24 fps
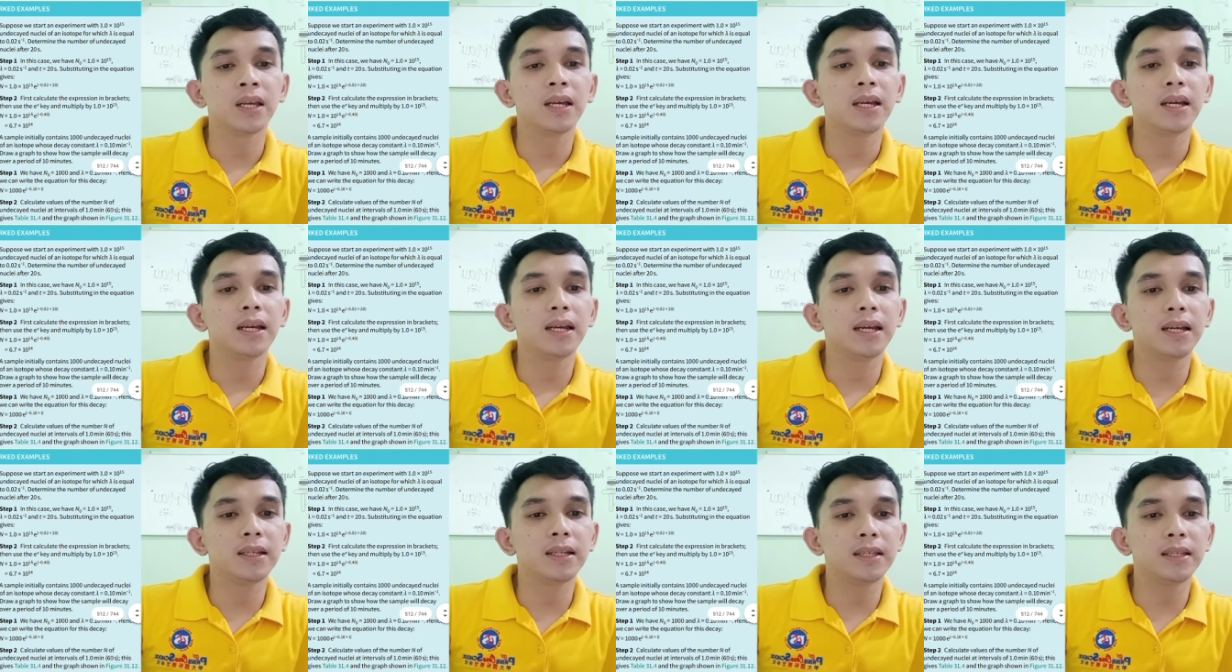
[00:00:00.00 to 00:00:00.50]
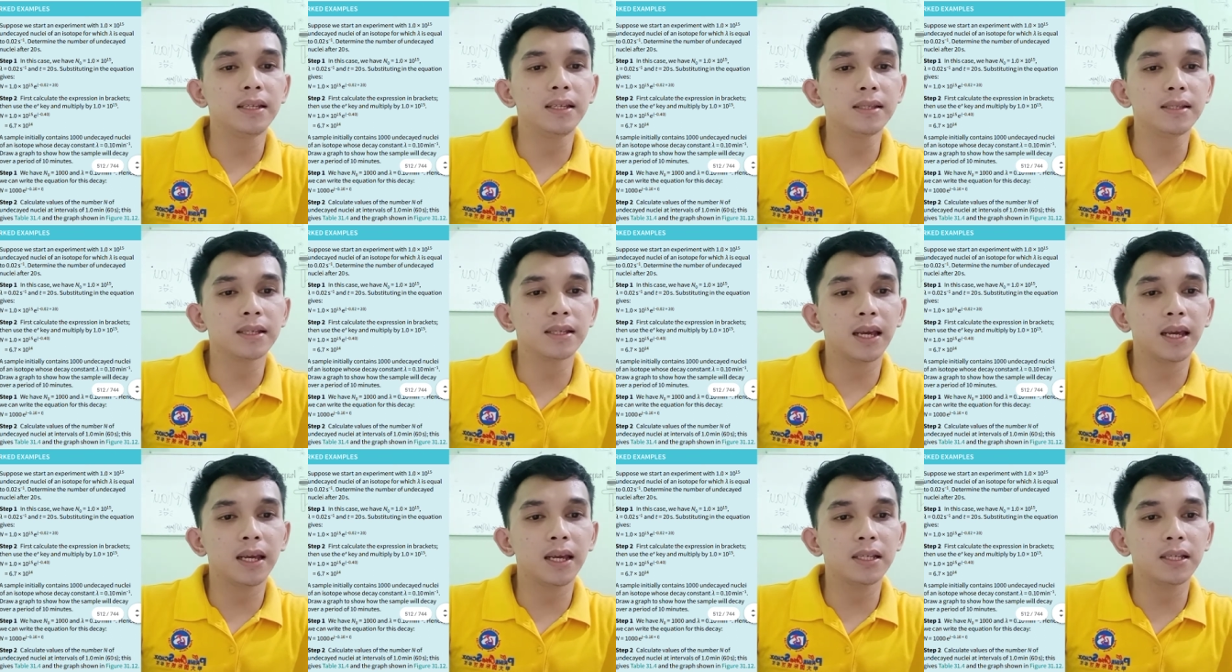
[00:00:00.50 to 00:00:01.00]
In this
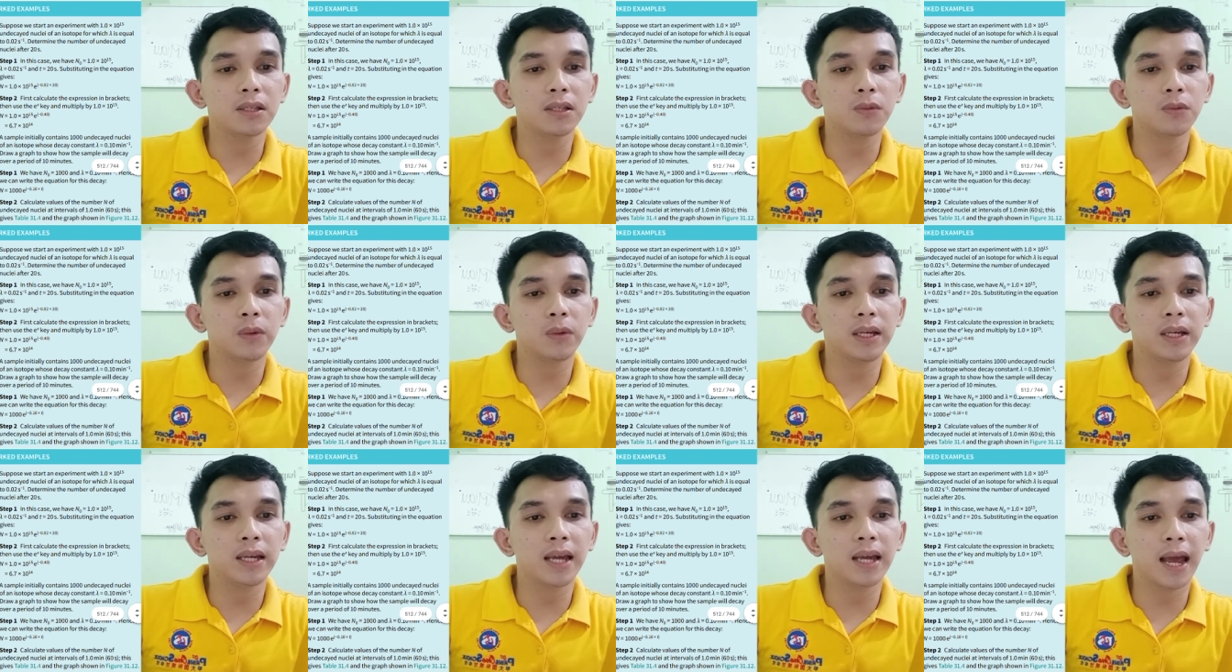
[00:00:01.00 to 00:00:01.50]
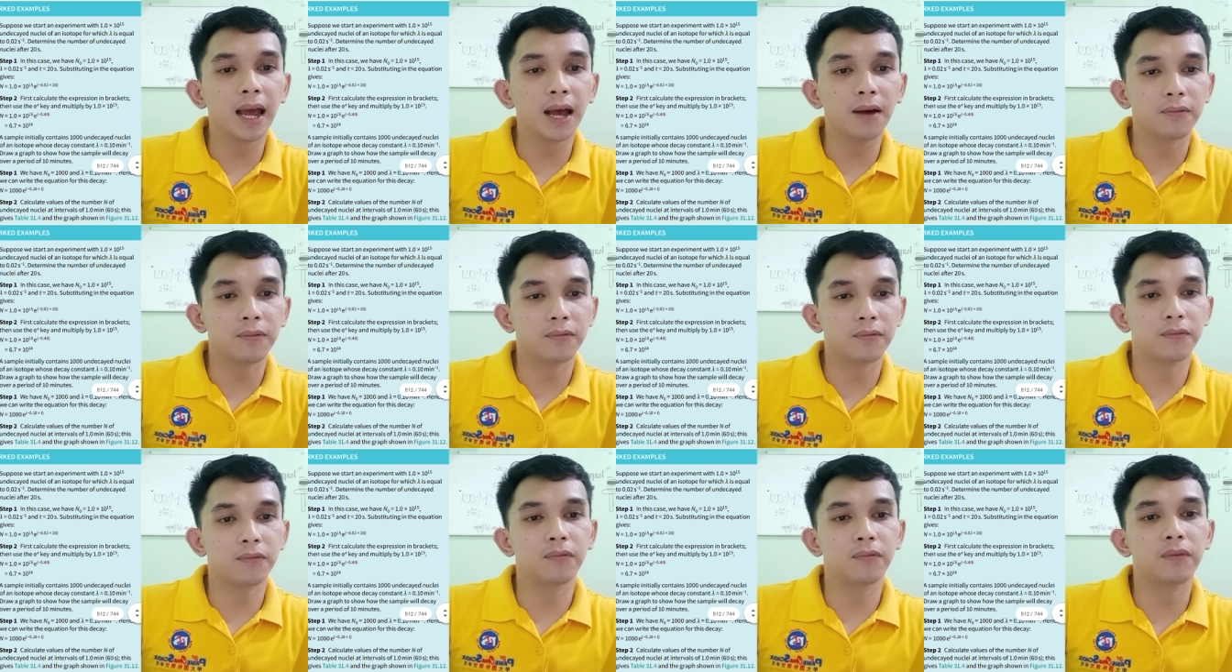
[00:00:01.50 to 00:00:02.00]
case, we have
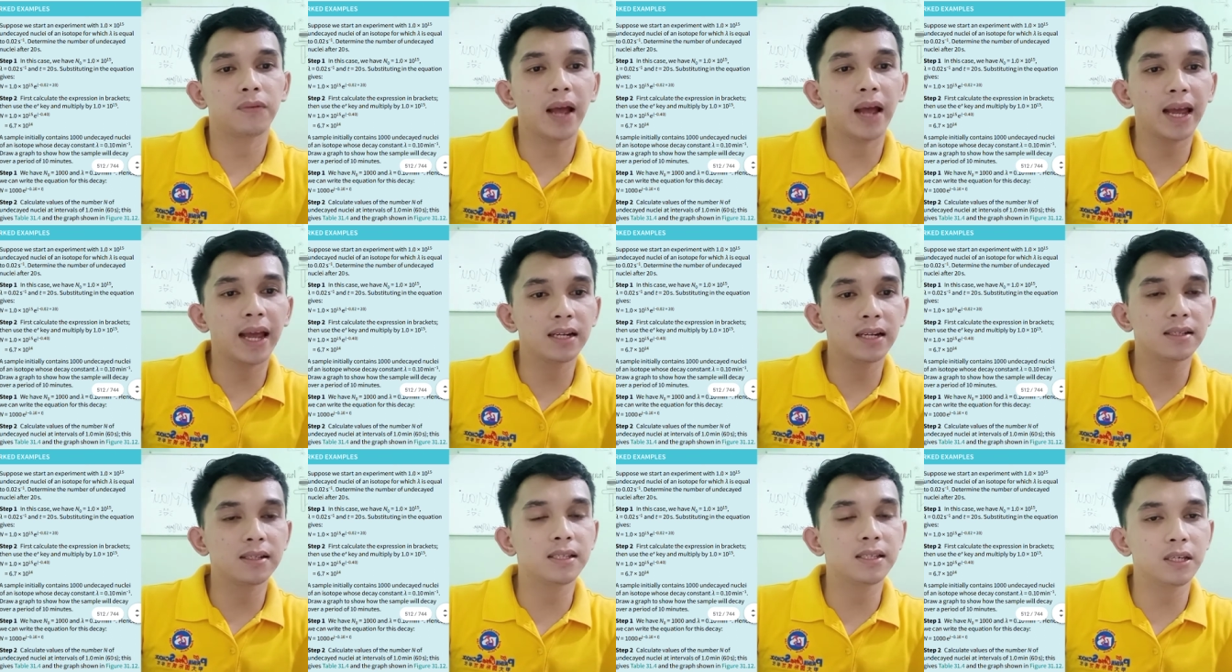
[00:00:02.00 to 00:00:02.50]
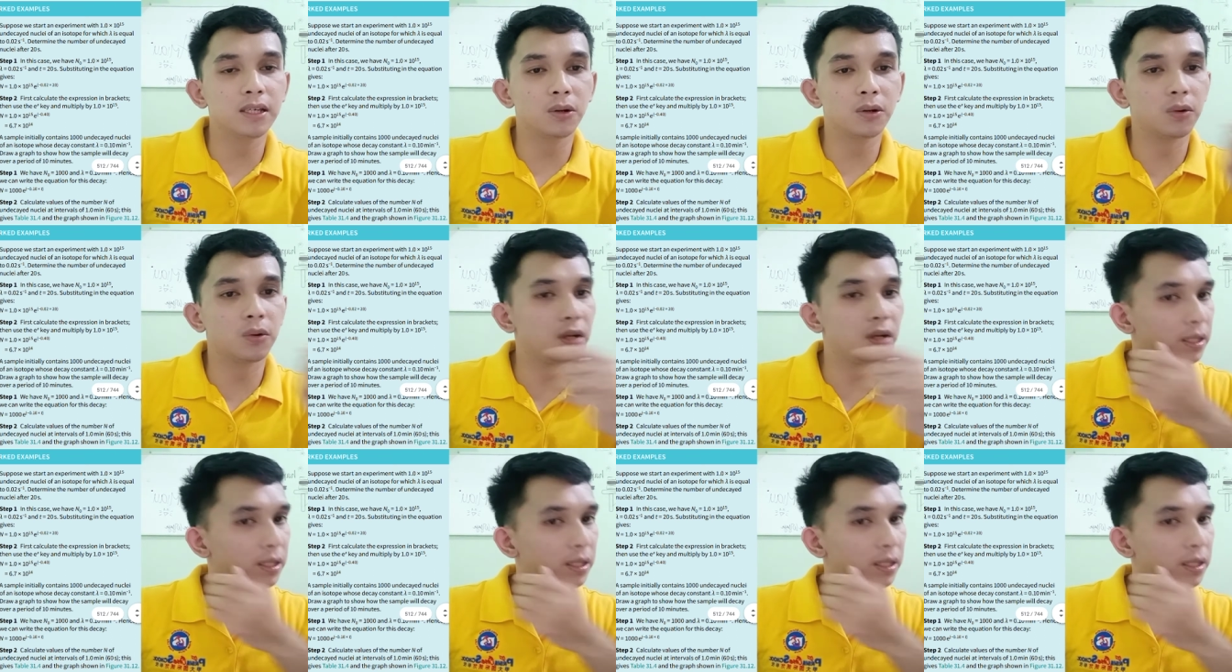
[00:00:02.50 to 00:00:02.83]
N0.